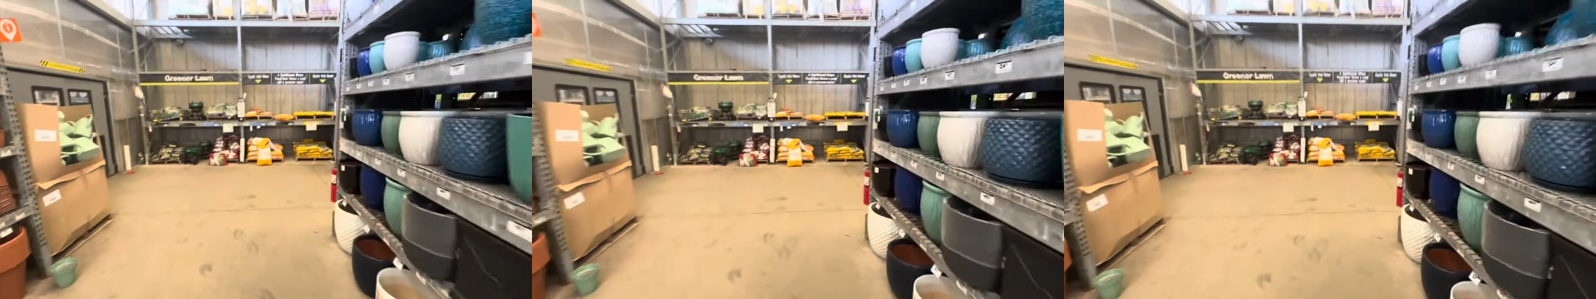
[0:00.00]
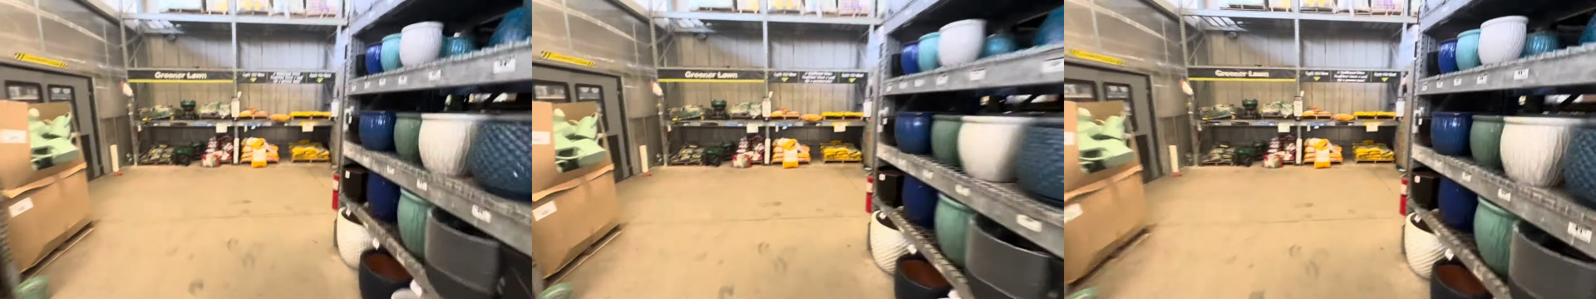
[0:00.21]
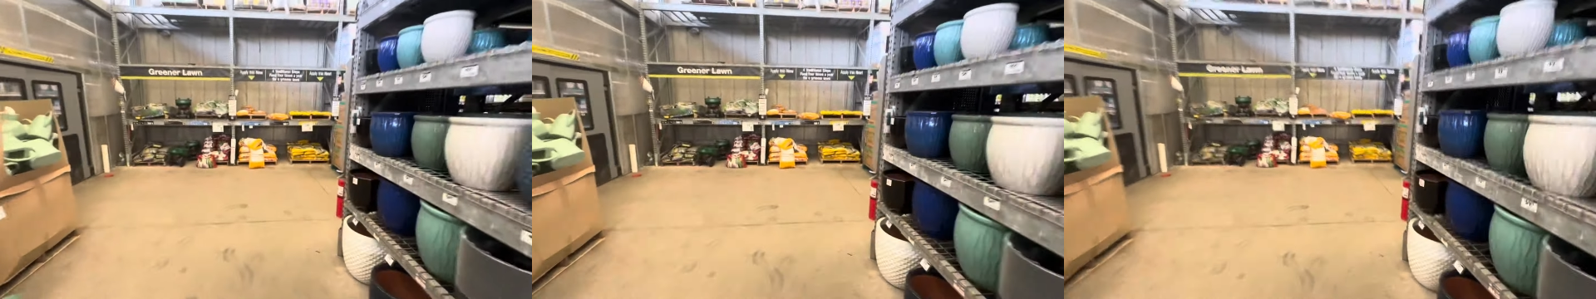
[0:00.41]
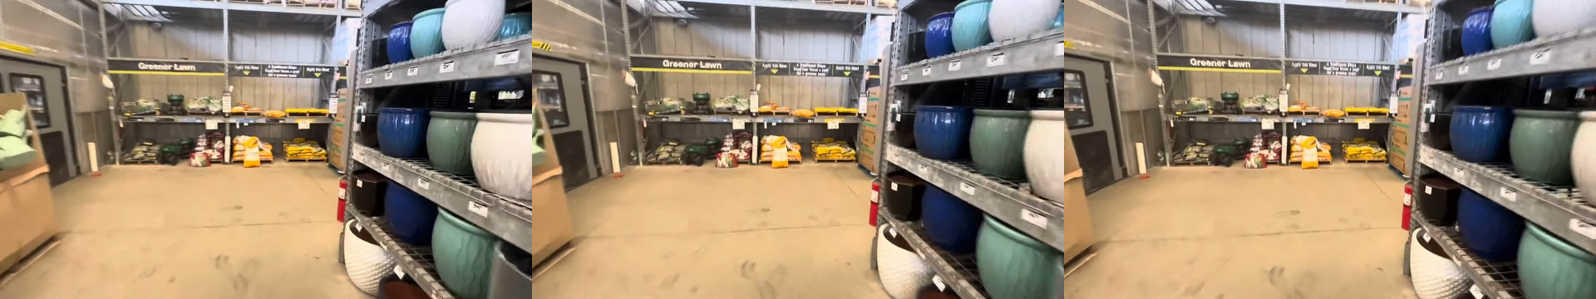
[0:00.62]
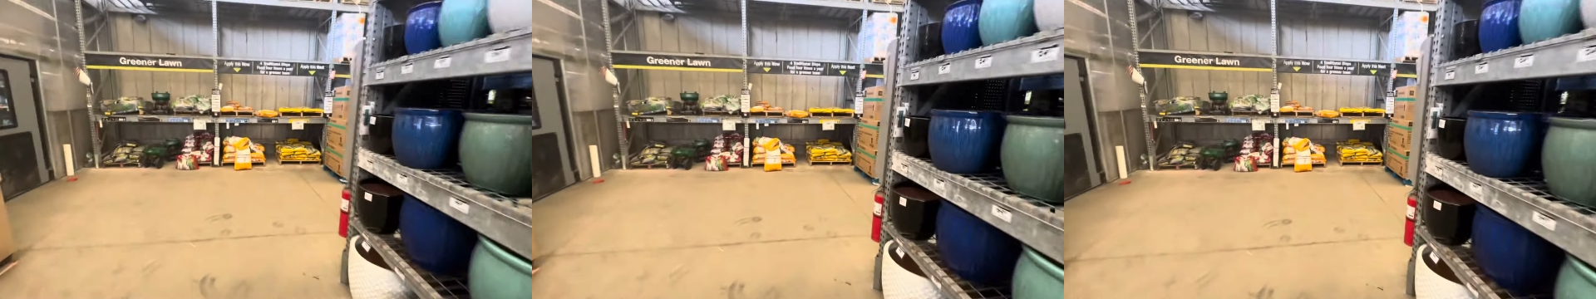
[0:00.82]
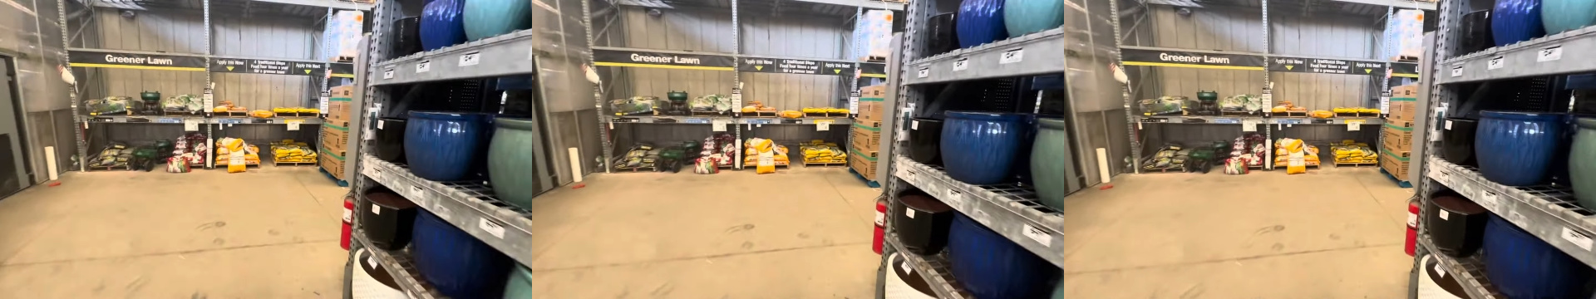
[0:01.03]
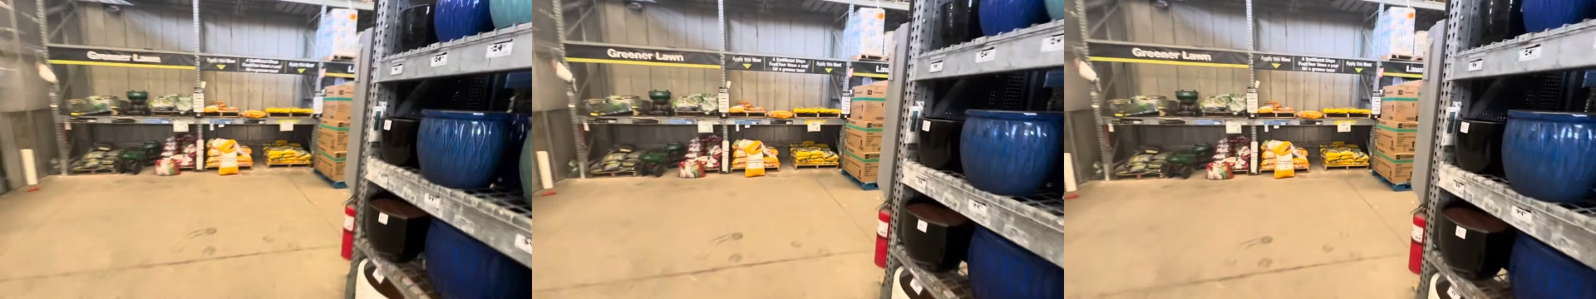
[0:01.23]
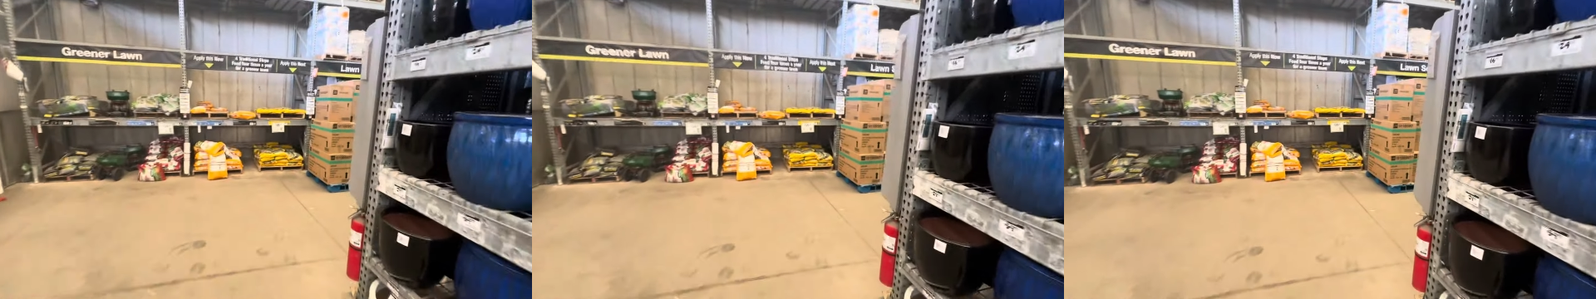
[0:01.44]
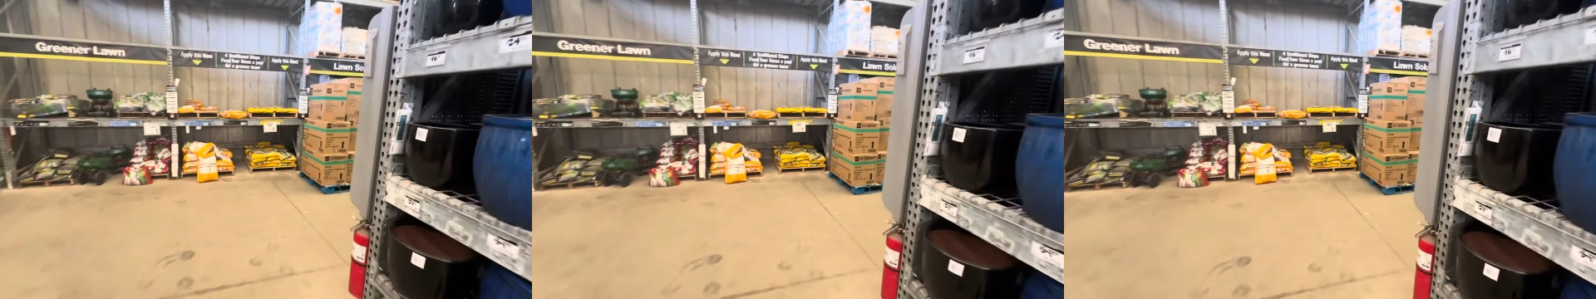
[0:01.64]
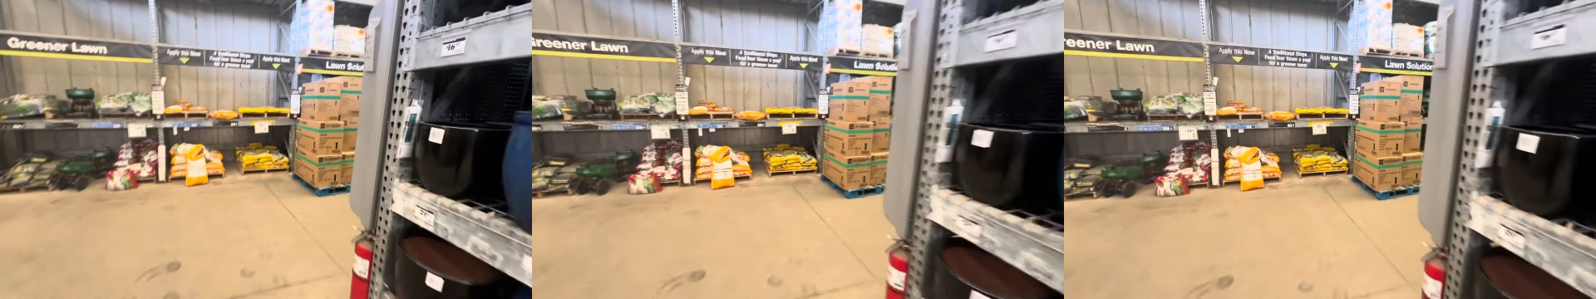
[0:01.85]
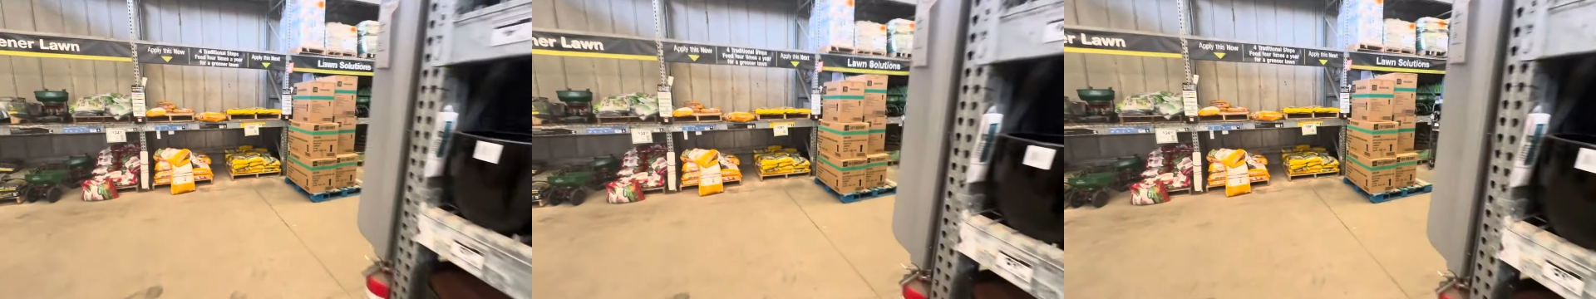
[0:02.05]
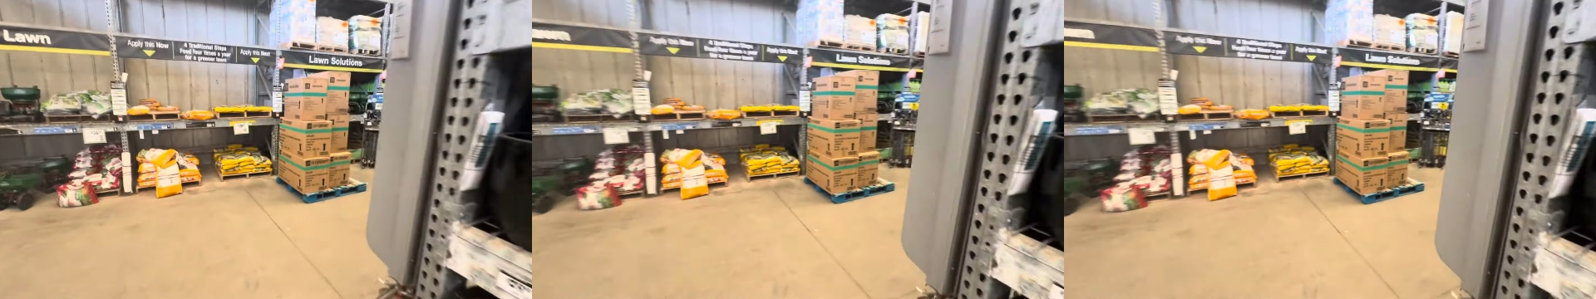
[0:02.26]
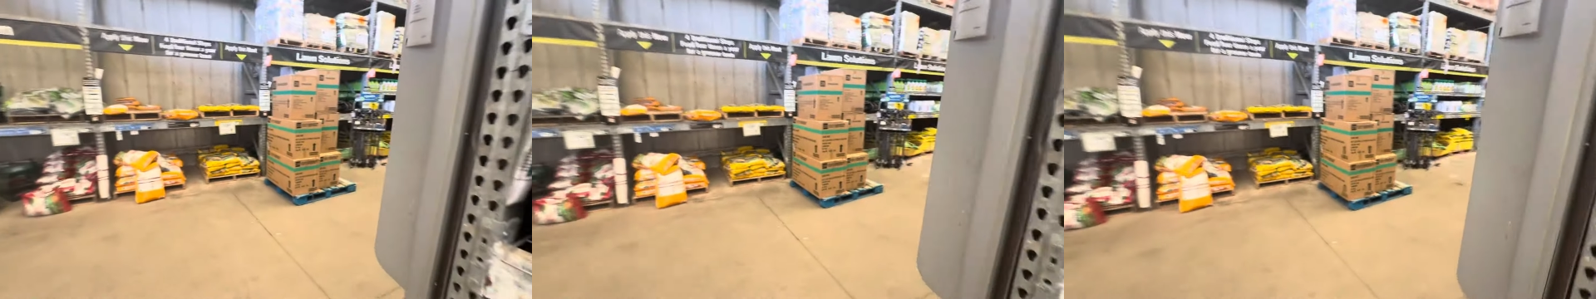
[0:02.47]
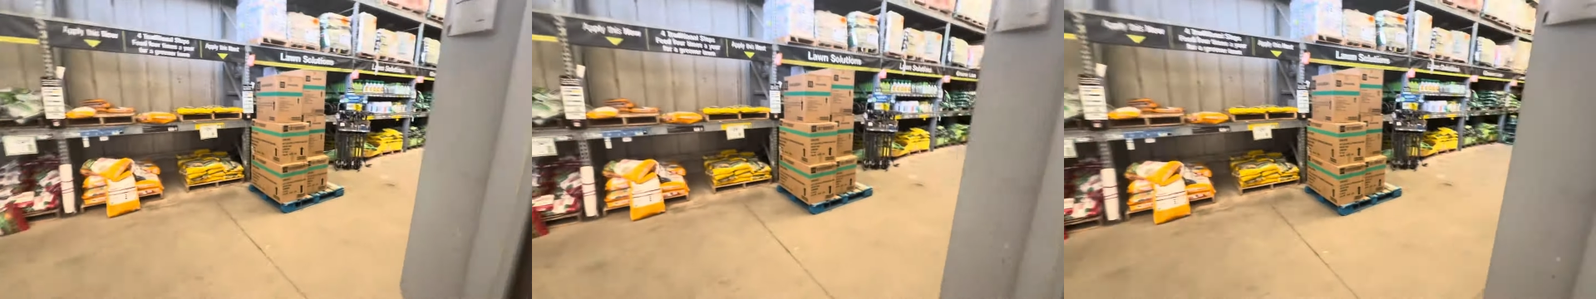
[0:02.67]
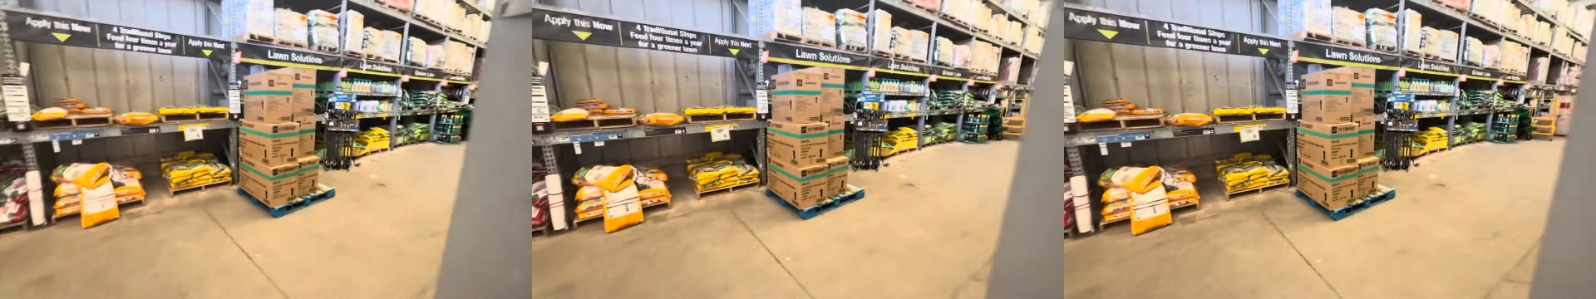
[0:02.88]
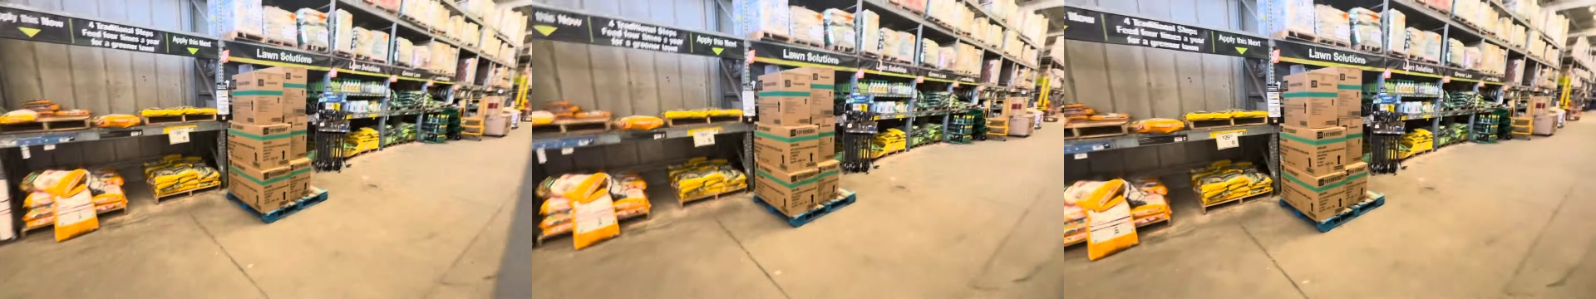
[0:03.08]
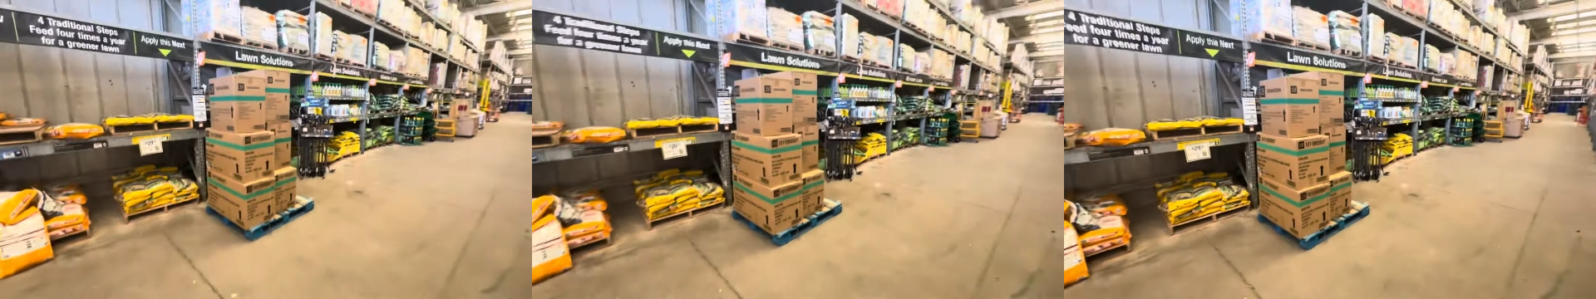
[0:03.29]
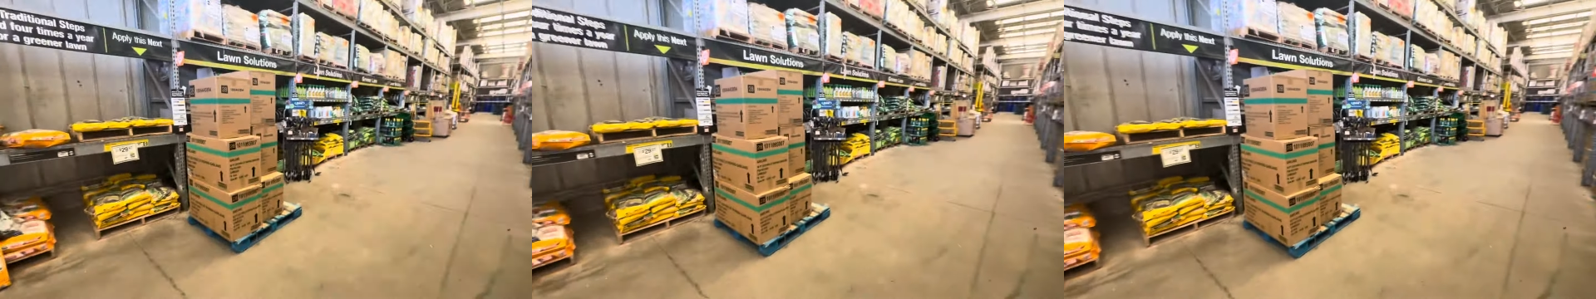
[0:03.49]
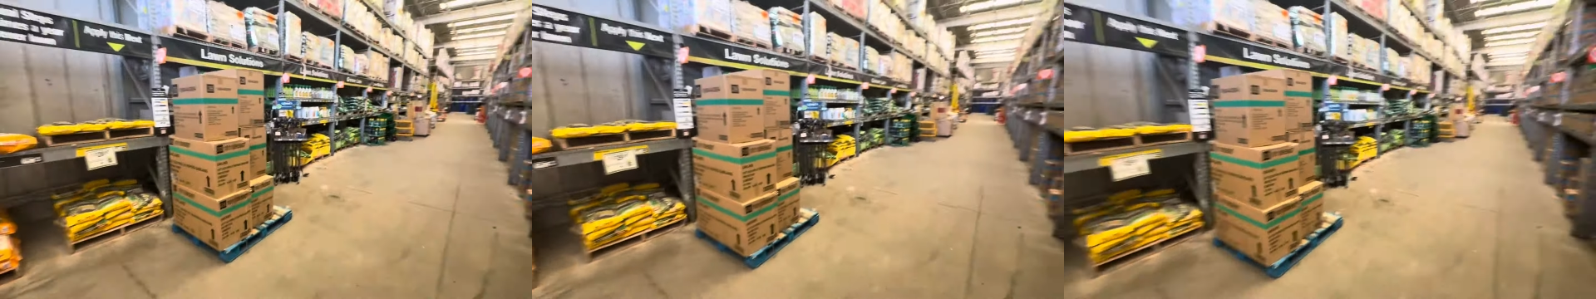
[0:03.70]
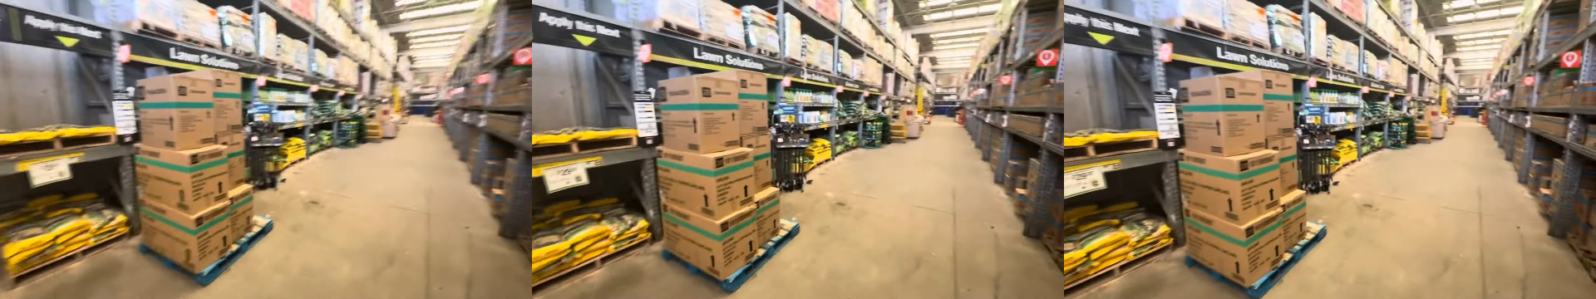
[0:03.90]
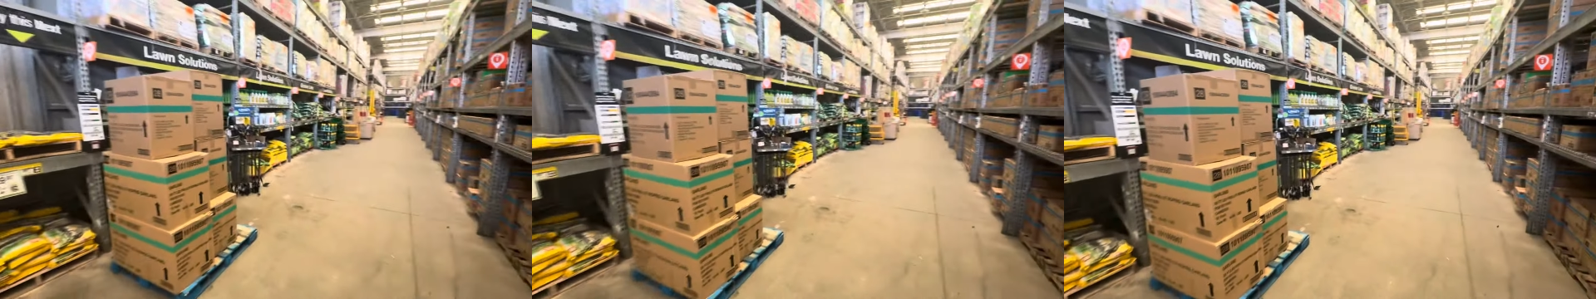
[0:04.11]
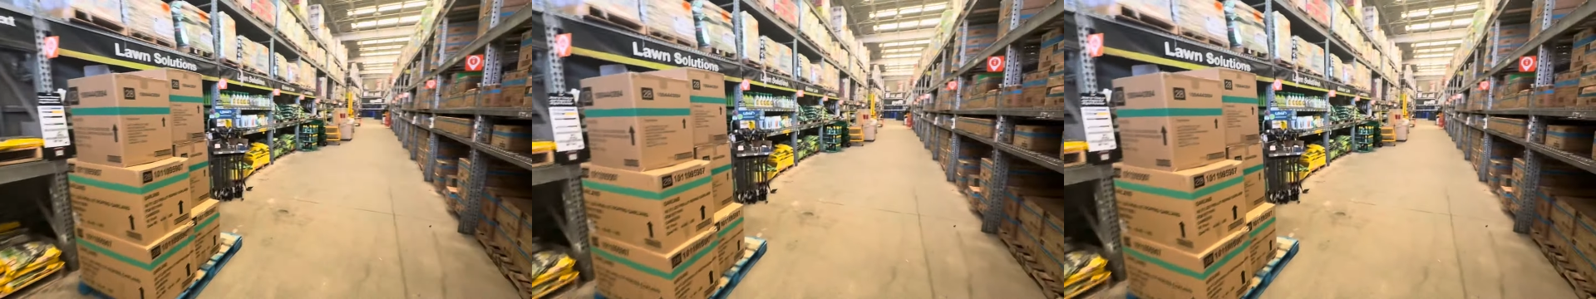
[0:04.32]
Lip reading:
No face is visible, so there are no lips to read.